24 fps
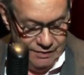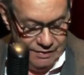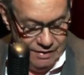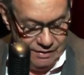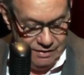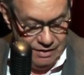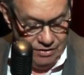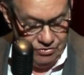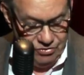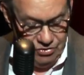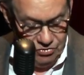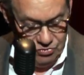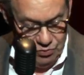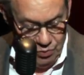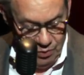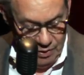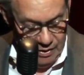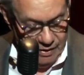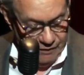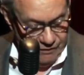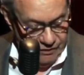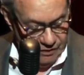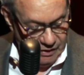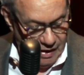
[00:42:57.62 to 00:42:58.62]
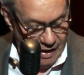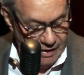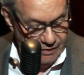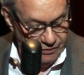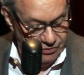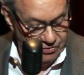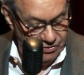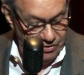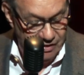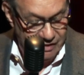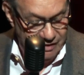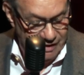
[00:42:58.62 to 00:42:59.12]
that this is one of
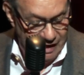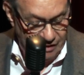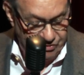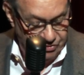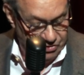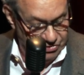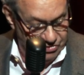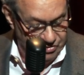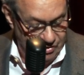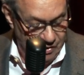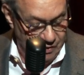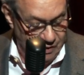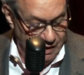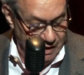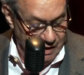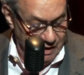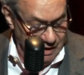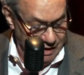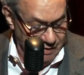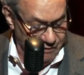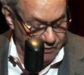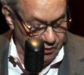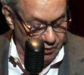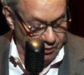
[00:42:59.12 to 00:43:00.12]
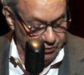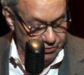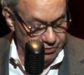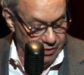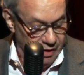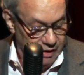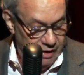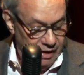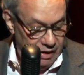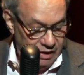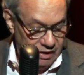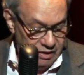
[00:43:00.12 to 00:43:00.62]
life's necessary evils,
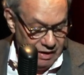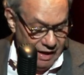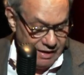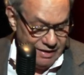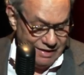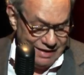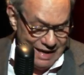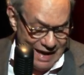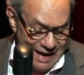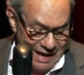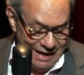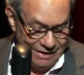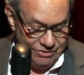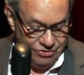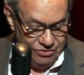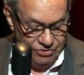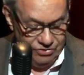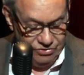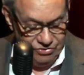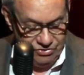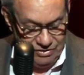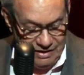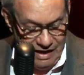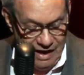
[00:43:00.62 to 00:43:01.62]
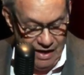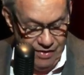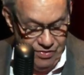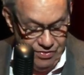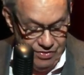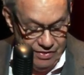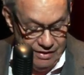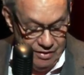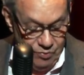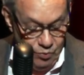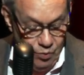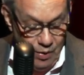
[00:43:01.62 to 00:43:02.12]
like taxes,
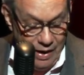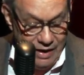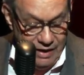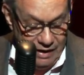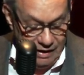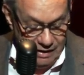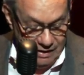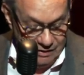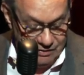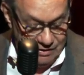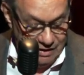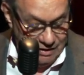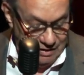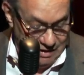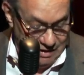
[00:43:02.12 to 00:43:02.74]
death, and waiting at the